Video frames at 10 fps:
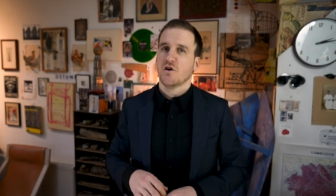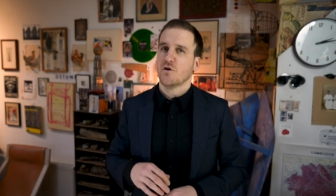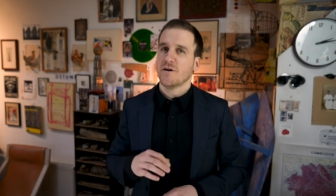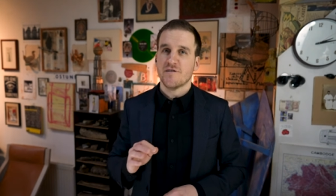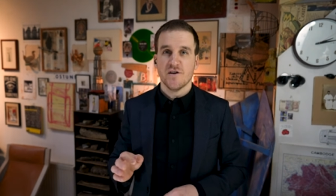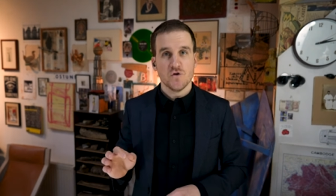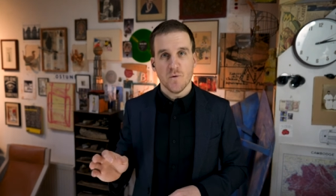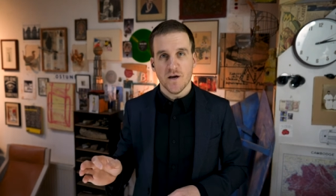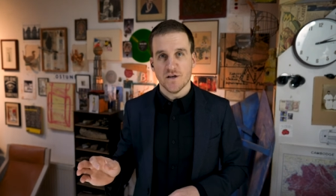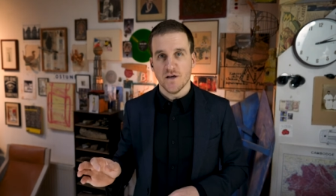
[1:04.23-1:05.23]
you're in a
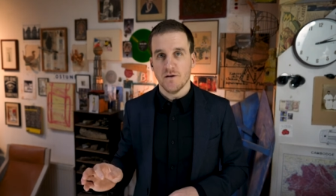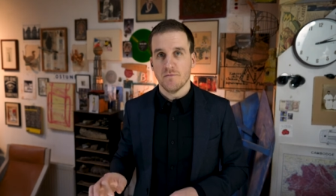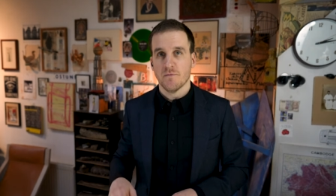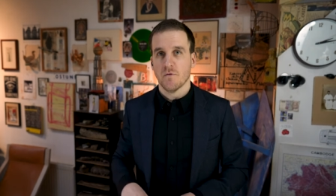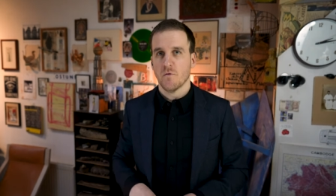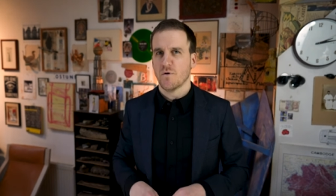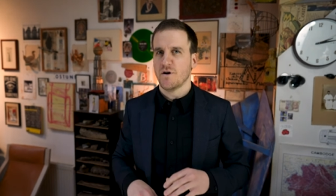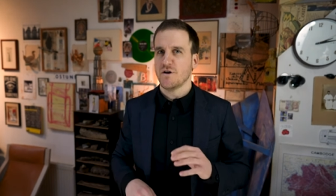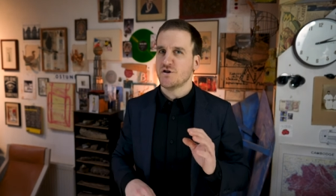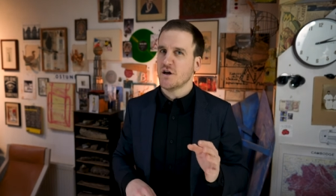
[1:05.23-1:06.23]
situation where
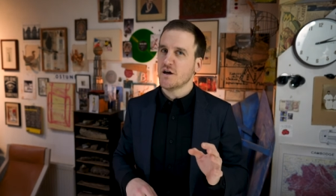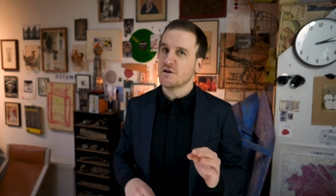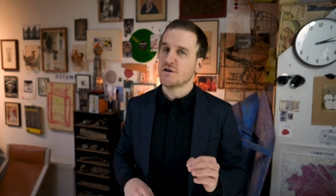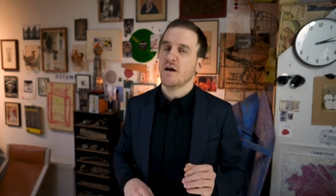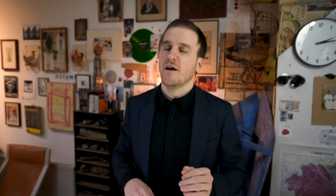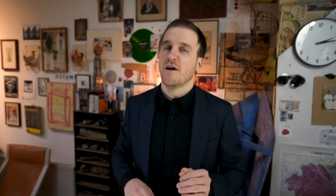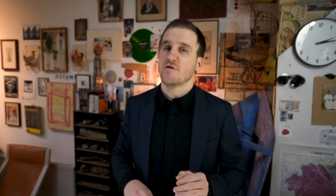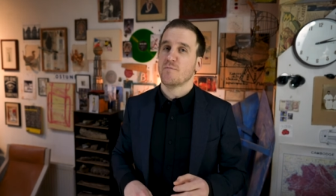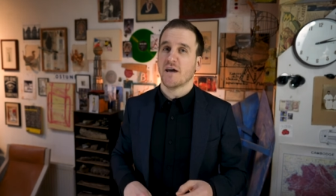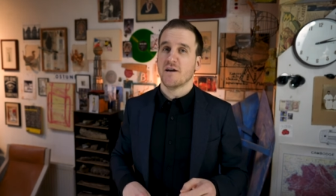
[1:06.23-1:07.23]
a judge
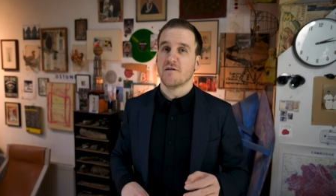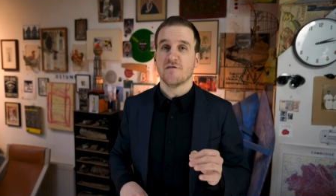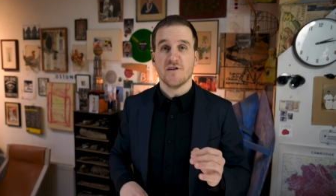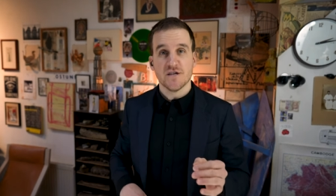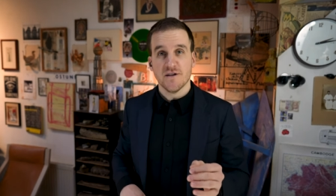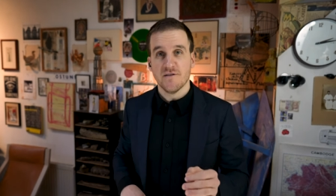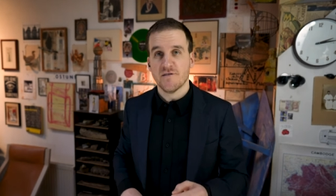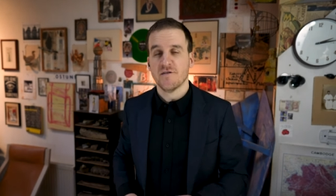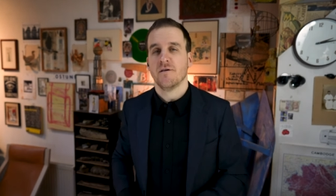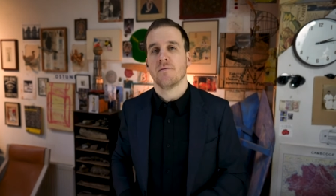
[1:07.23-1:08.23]
is making
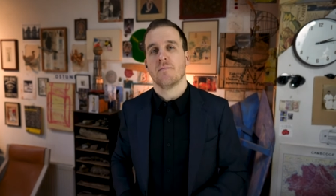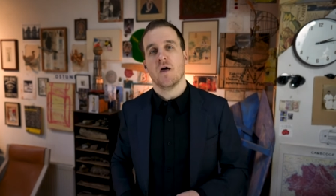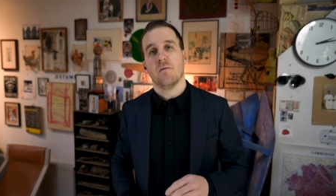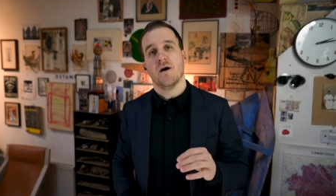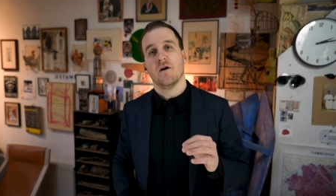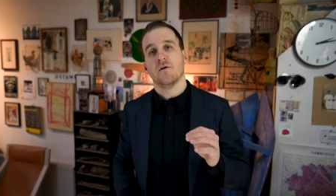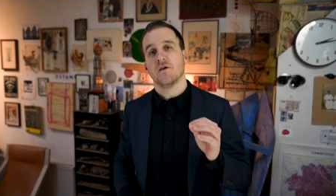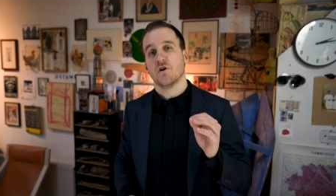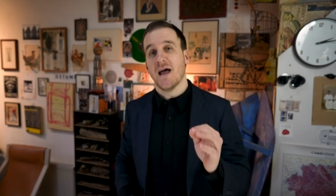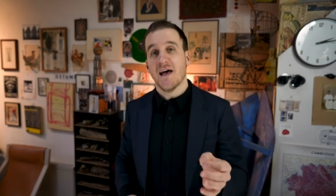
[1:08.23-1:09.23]
decisions about
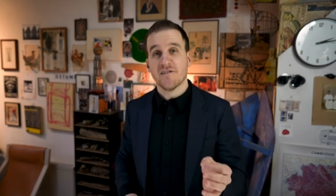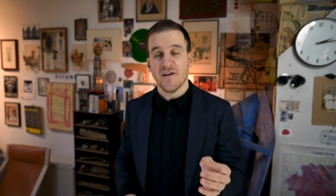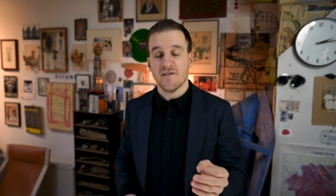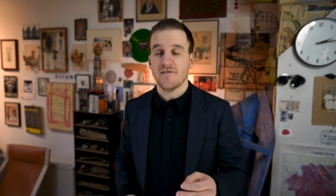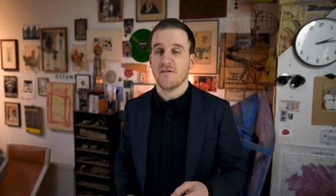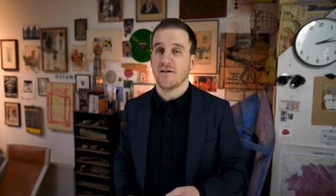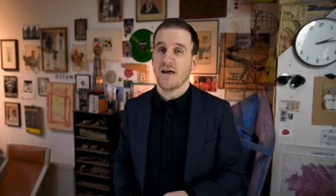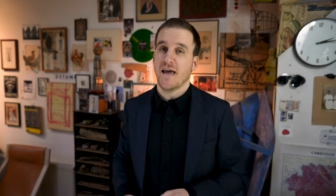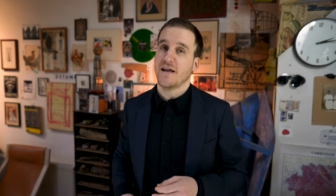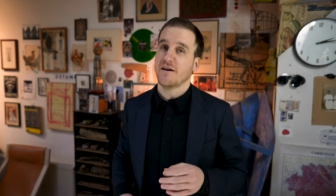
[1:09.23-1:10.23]
your assets
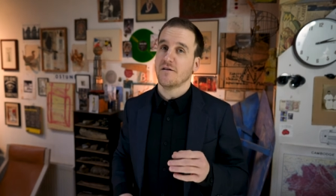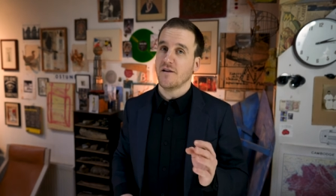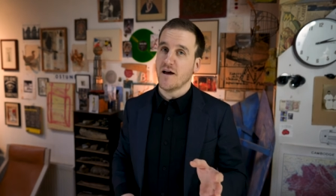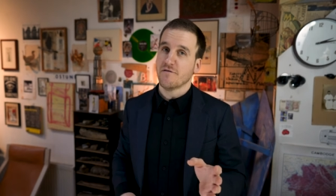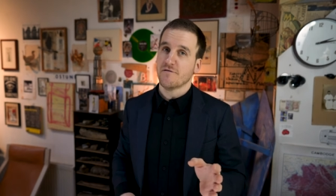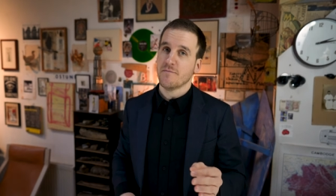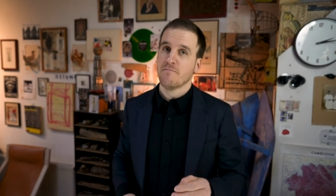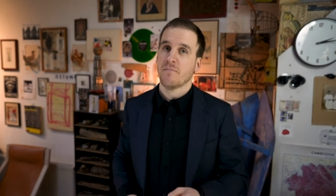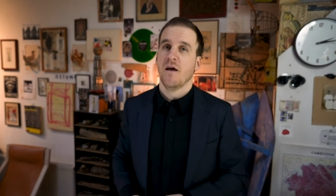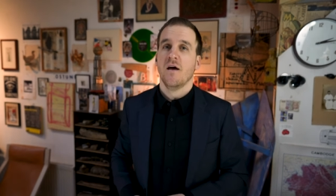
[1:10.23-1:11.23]
and life.
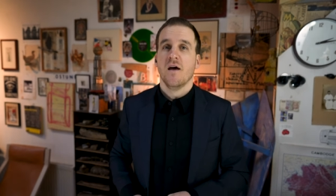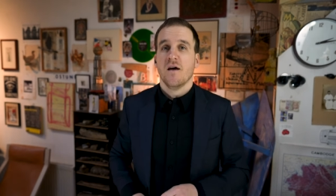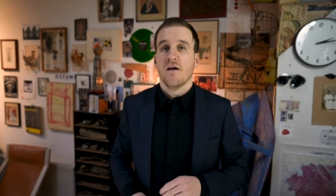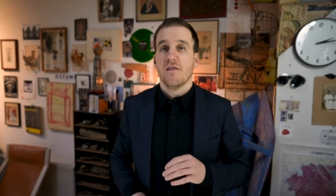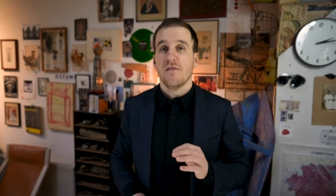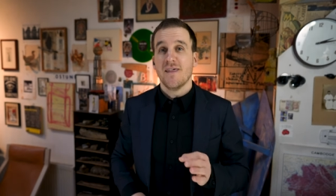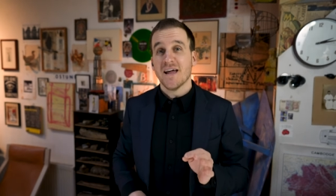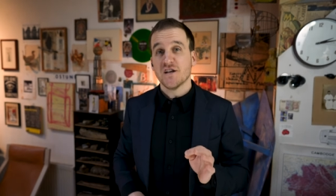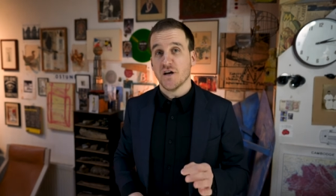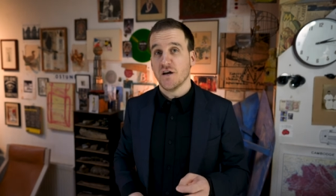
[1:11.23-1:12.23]

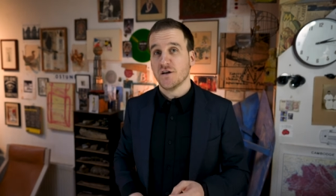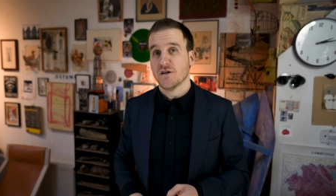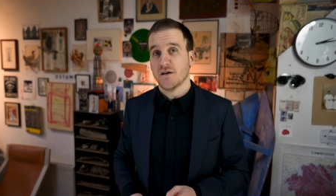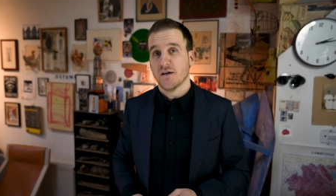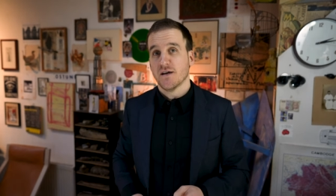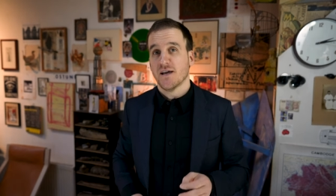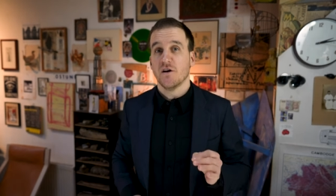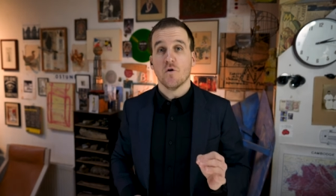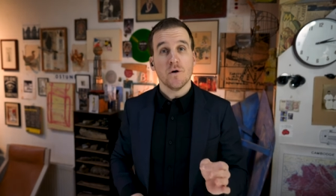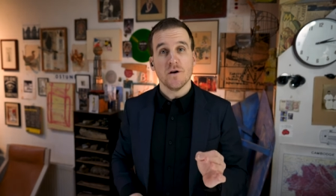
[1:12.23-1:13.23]
That judge
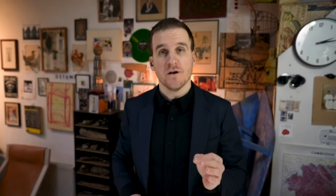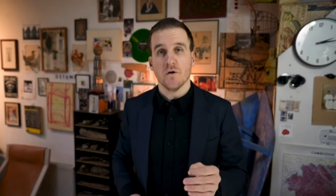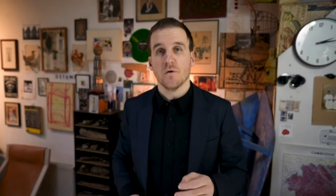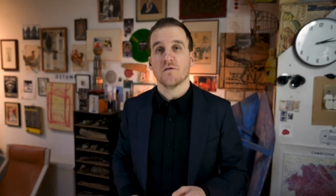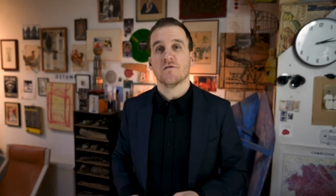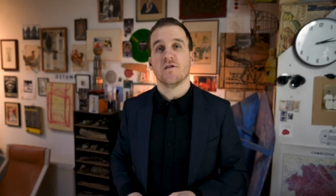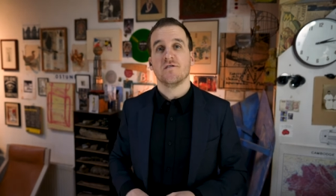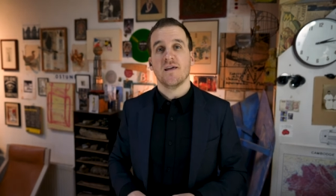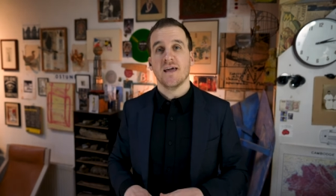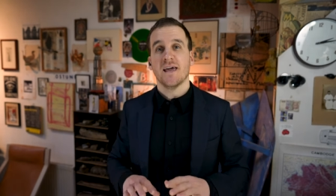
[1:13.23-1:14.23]
can order you to
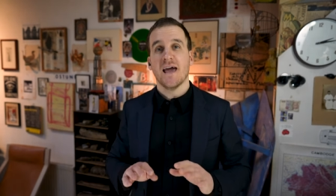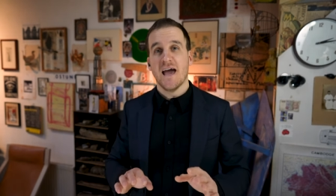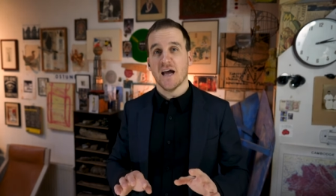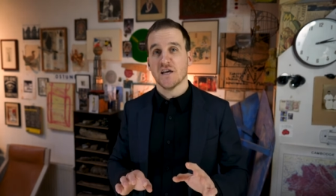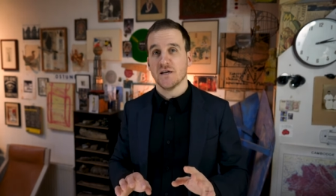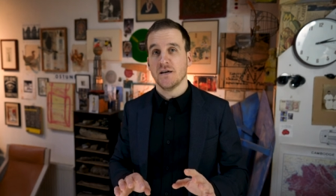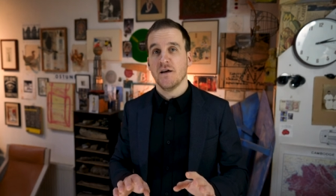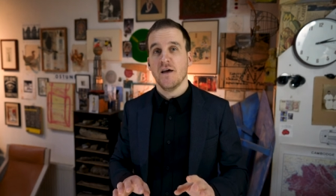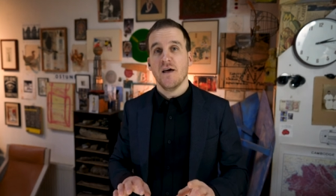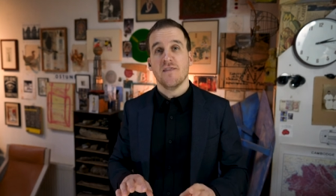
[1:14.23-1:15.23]
take action
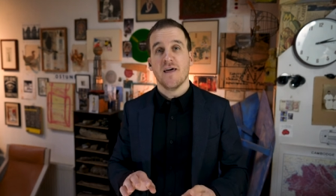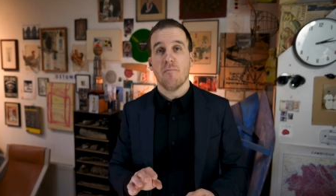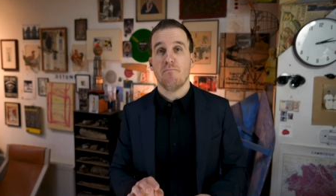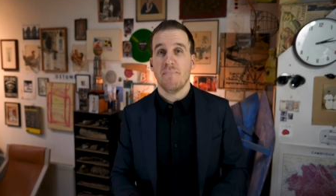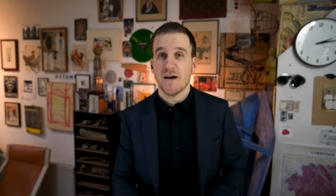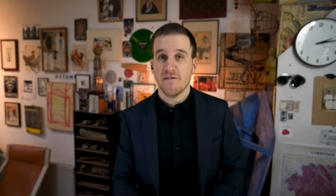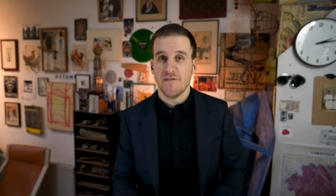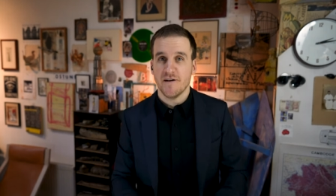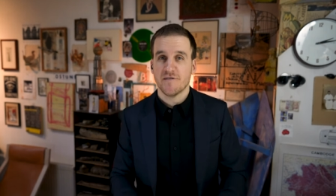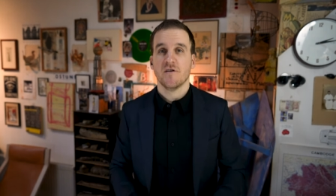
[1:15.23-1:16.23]
that
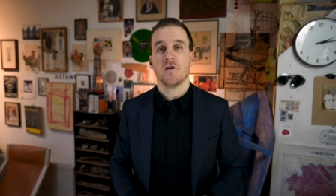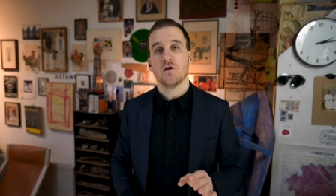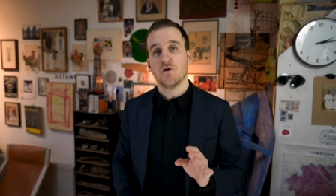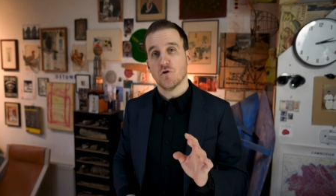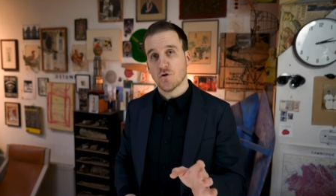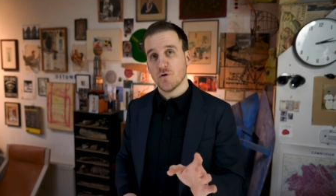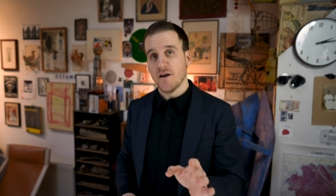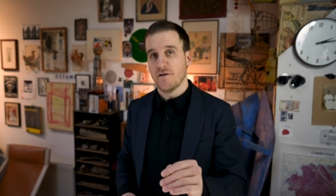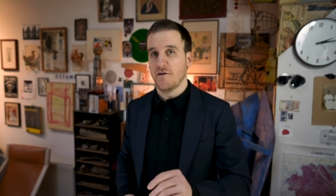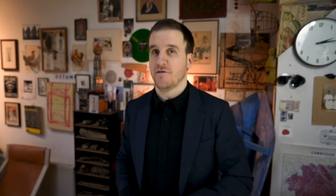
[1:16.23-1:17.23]
benefits your
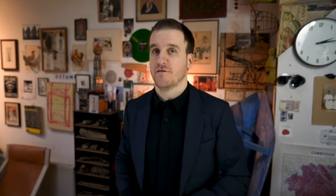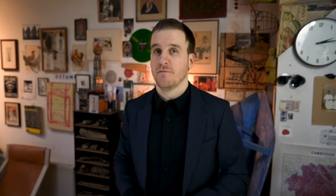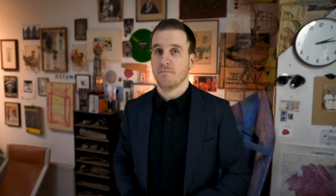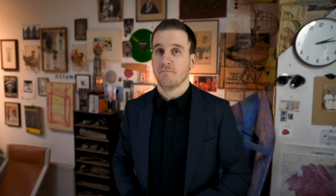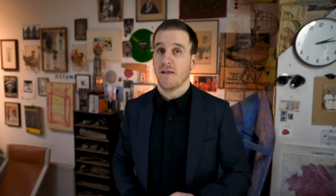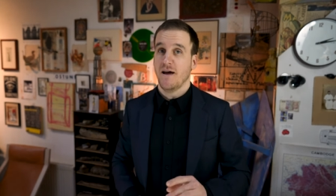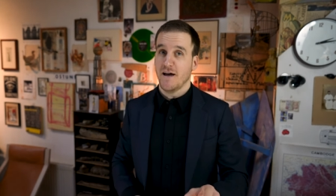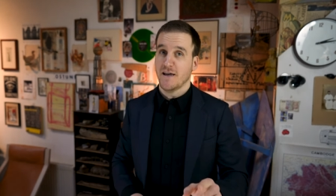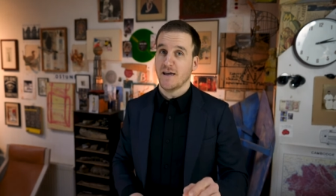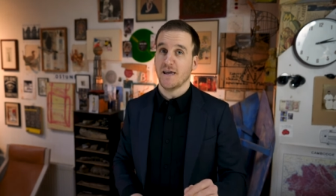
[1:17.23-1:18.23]
creditors,
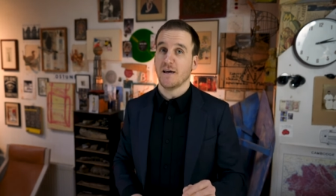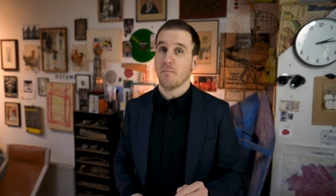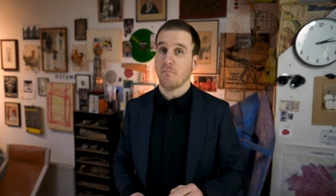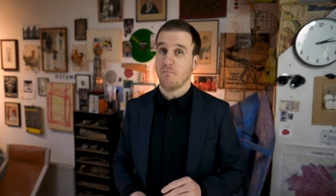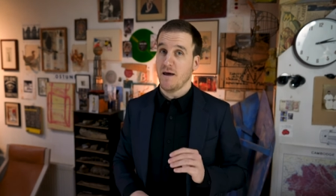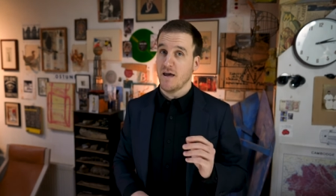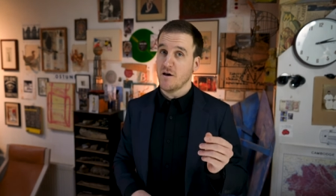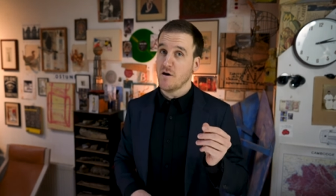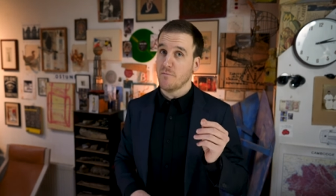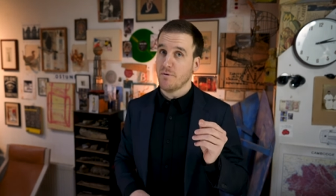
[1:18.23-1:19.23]
i.e., pay
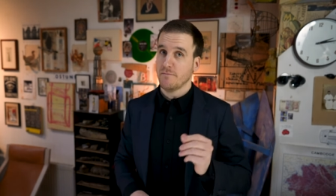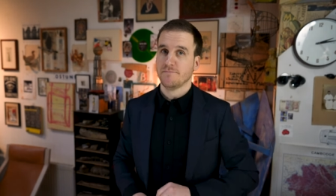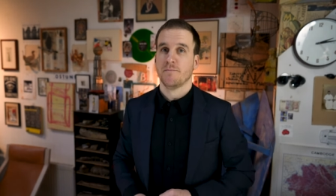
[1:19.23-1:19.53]
up.